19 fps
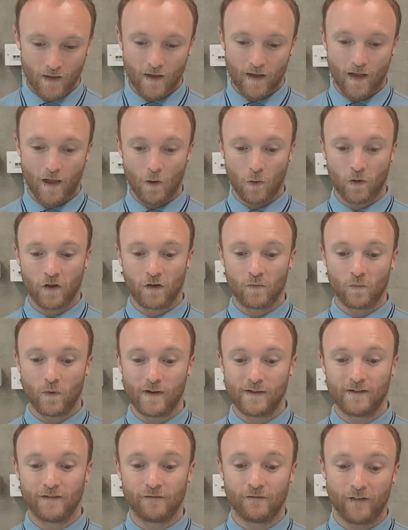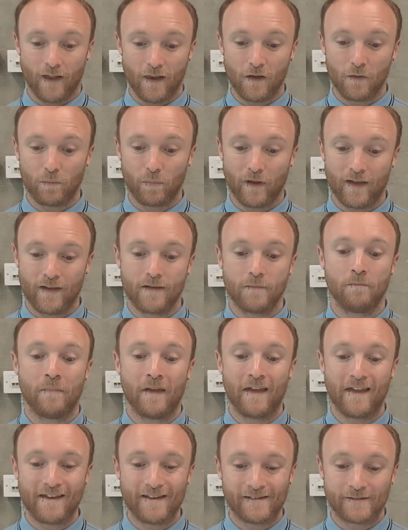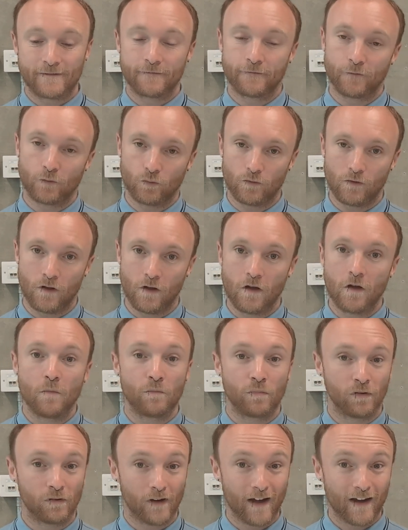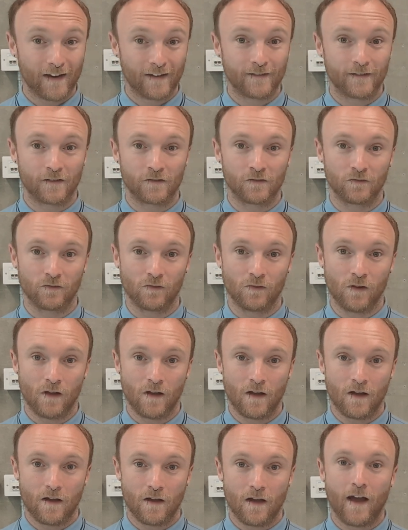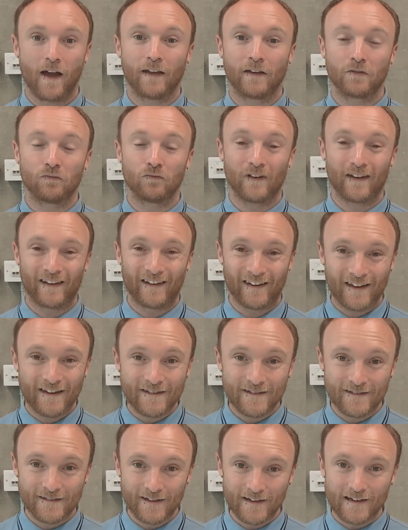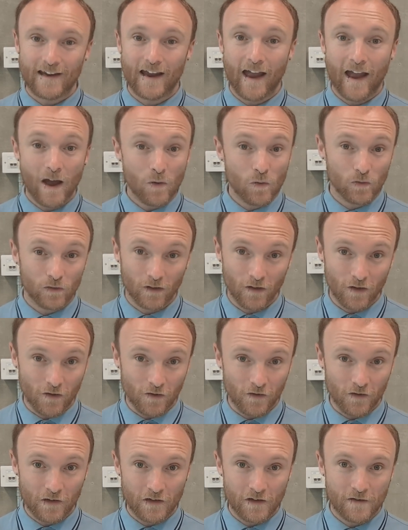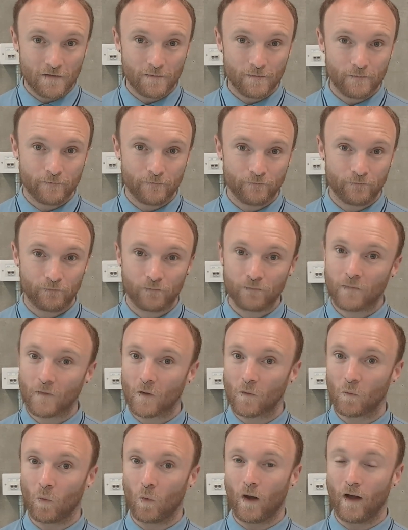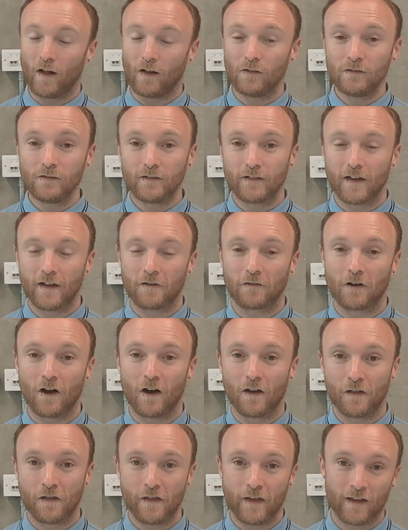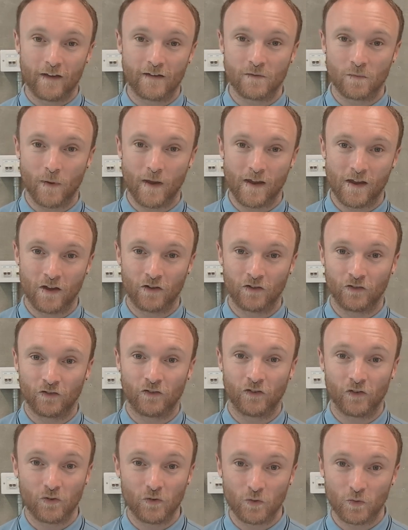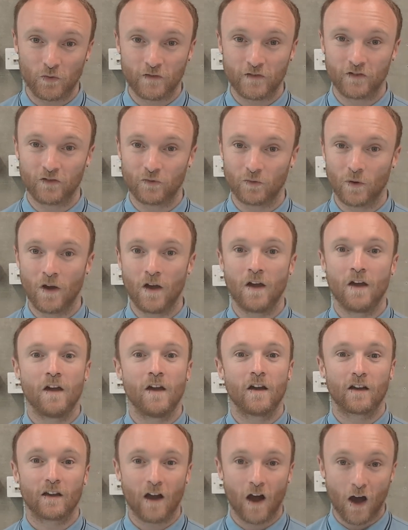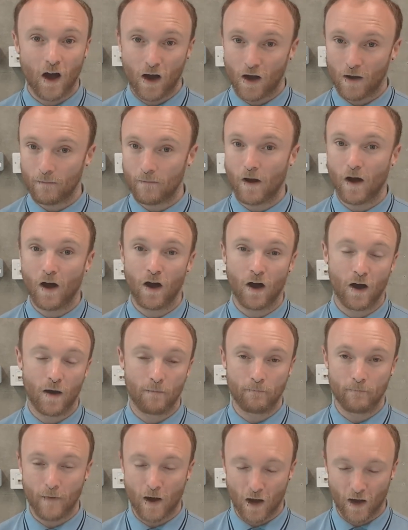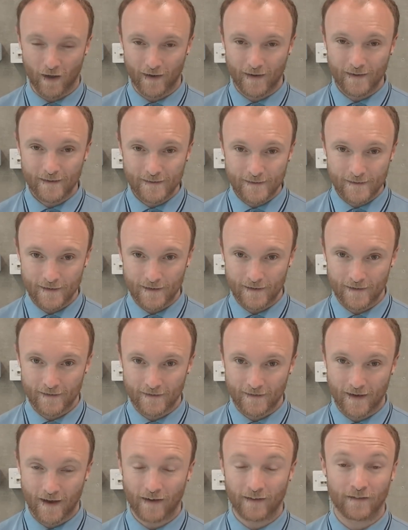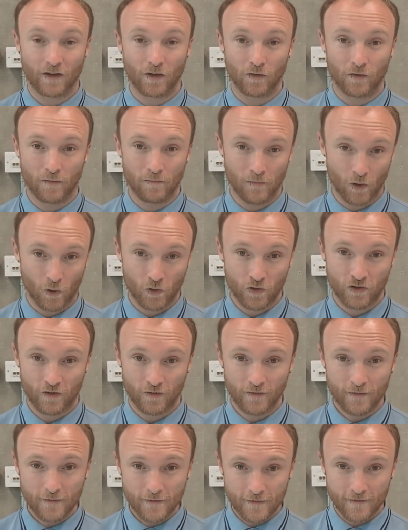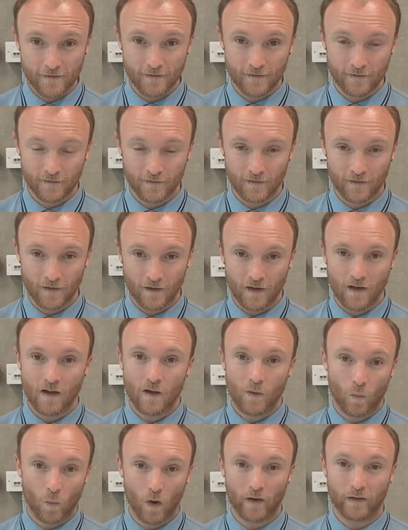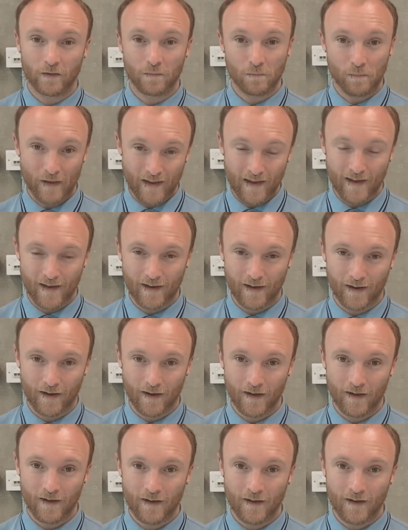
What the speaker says: How can we develop a peaceful, practical, and realistic outlook? Well, there are things we can do to calm our mind and our emotions. One being